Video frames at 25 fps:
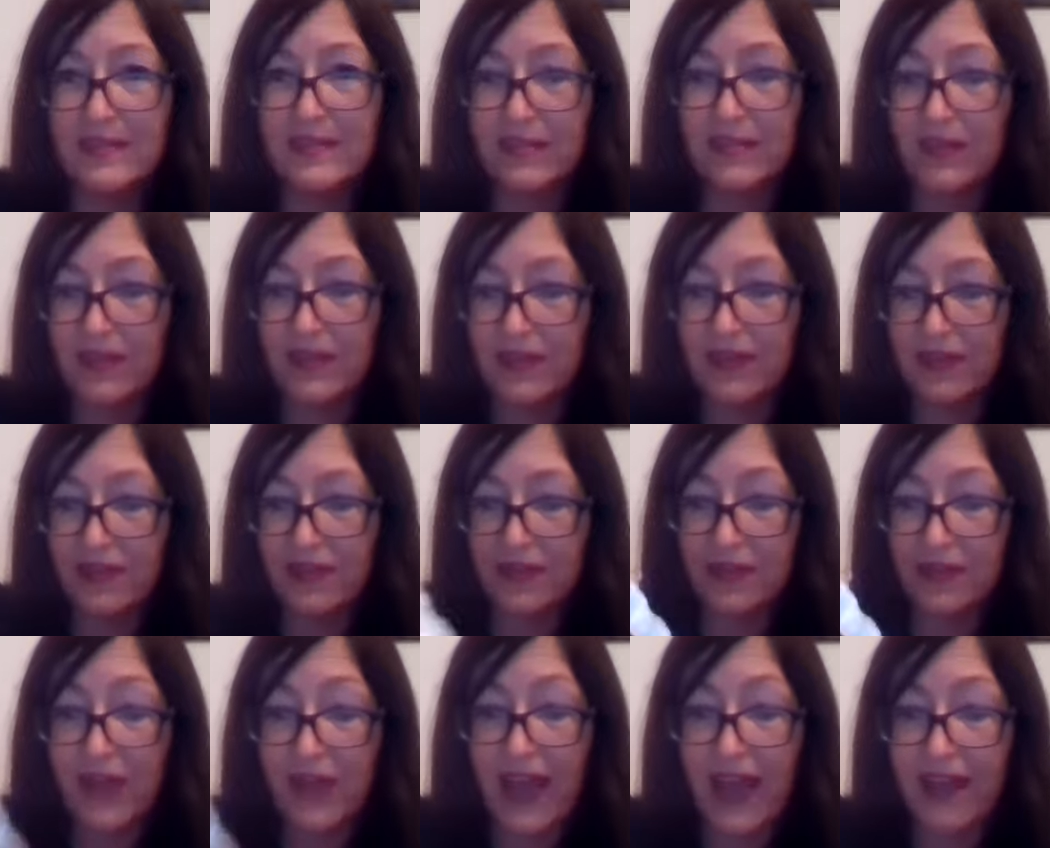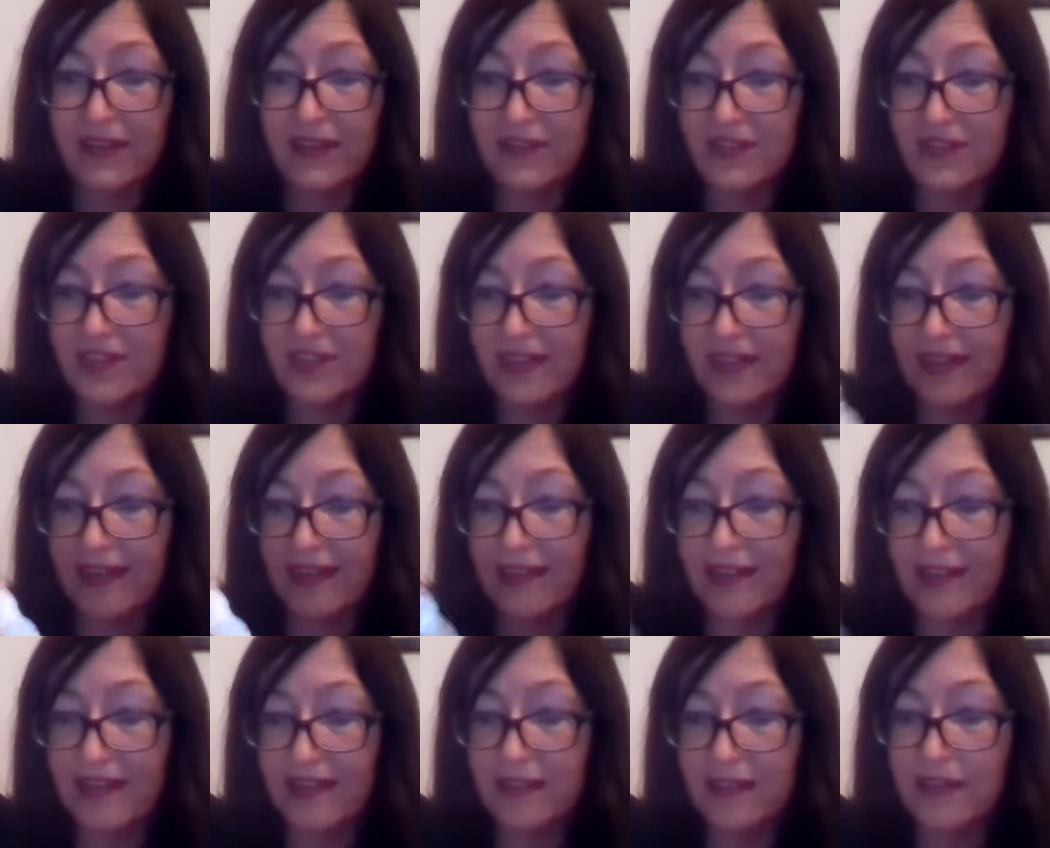doing the energy
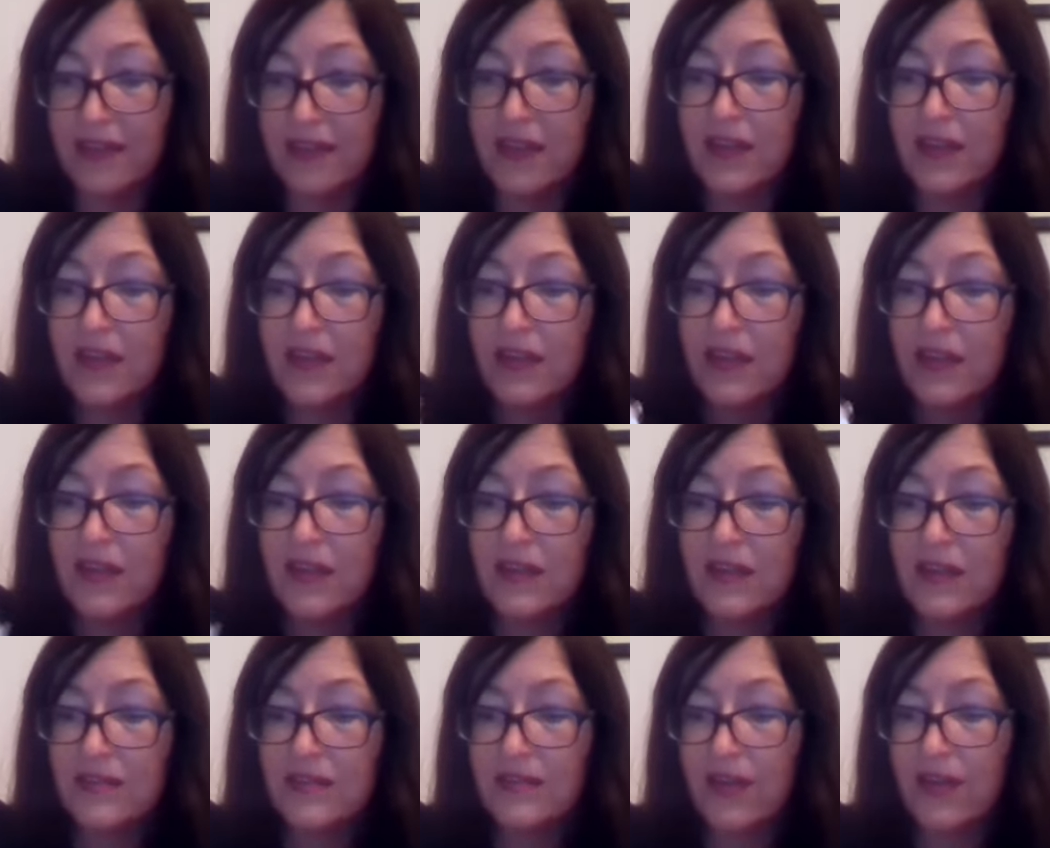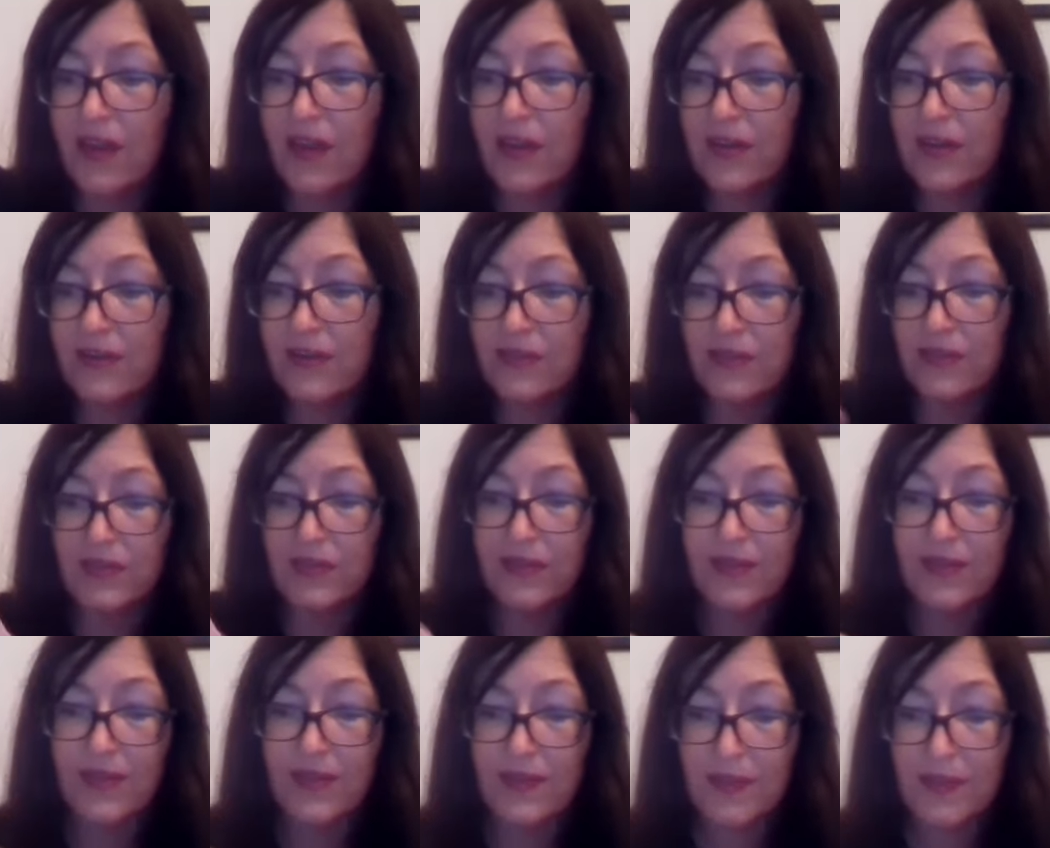healing. So
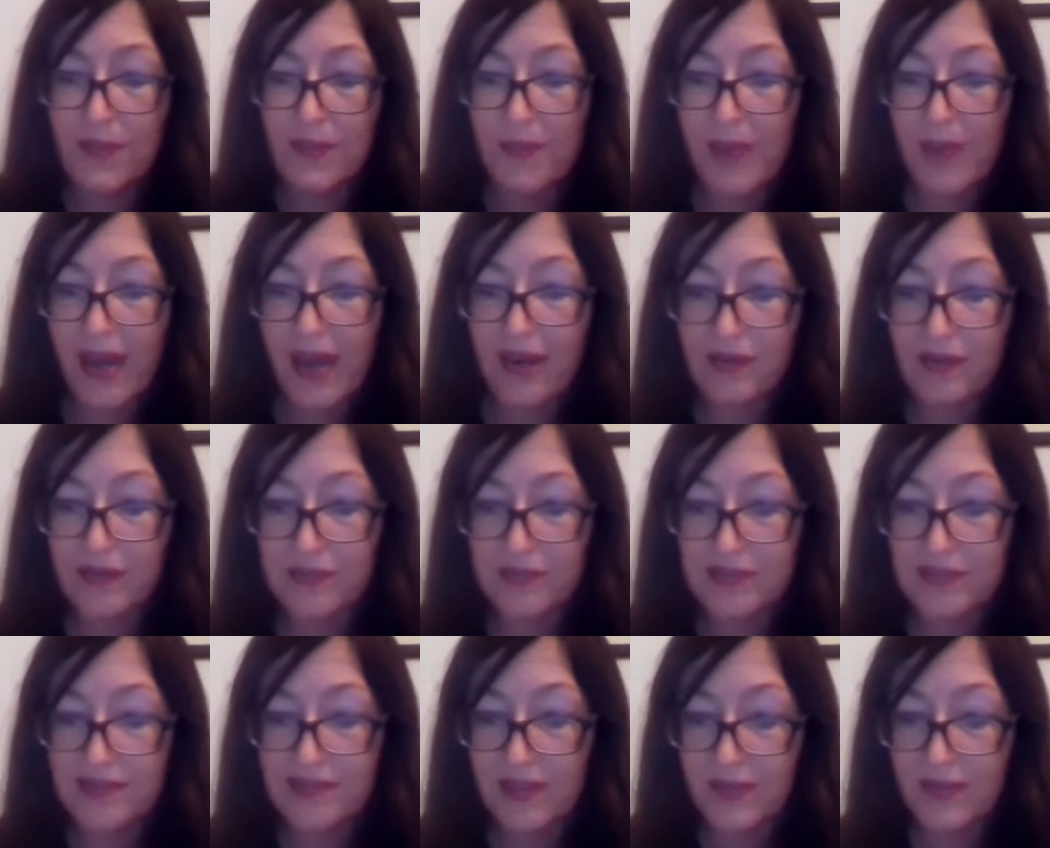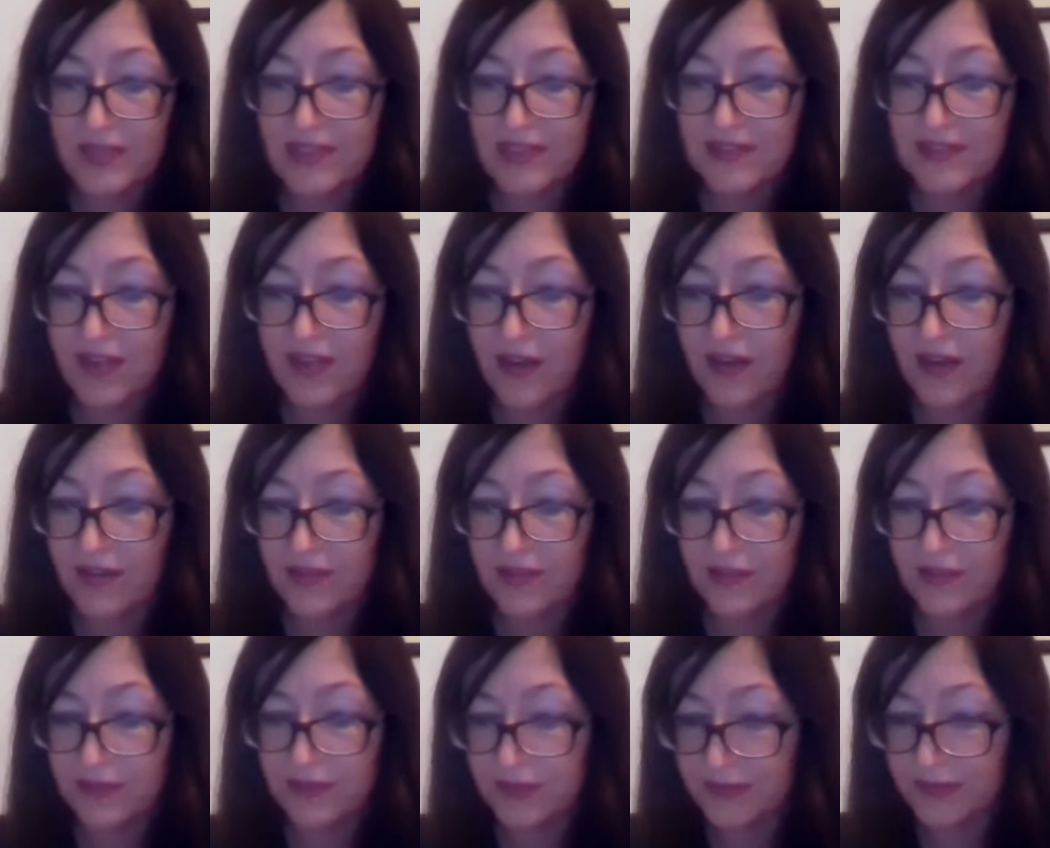a
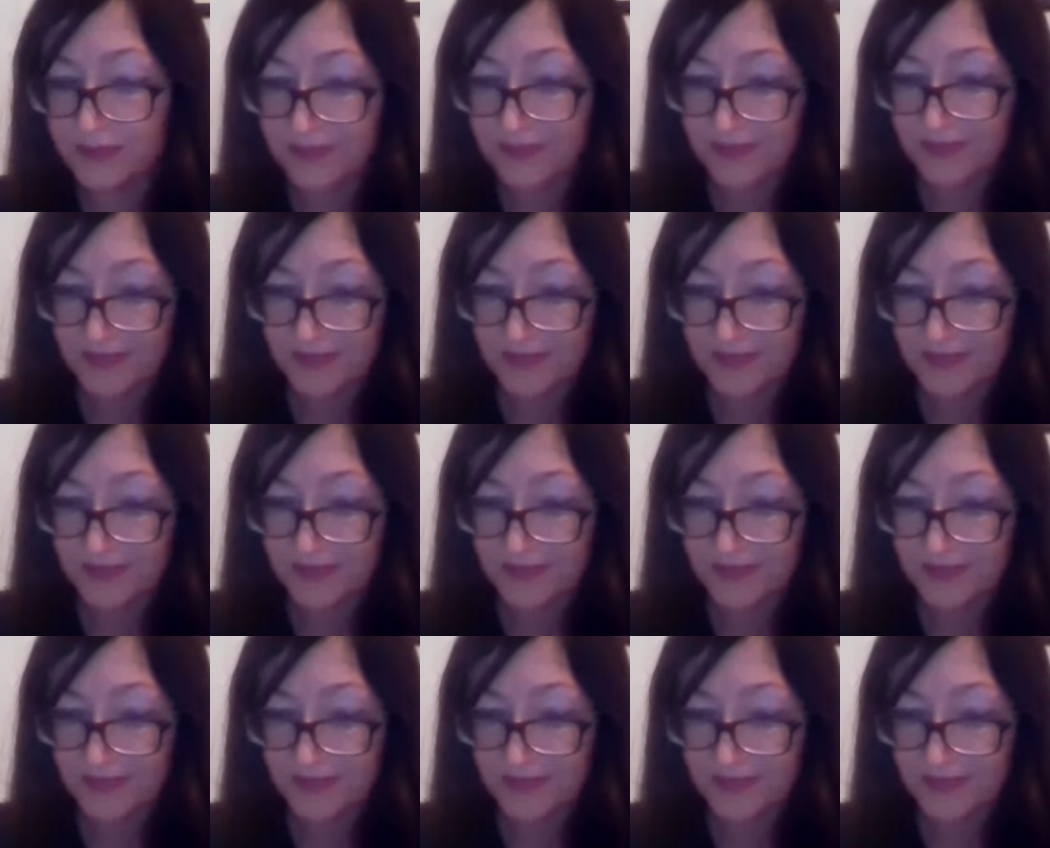circle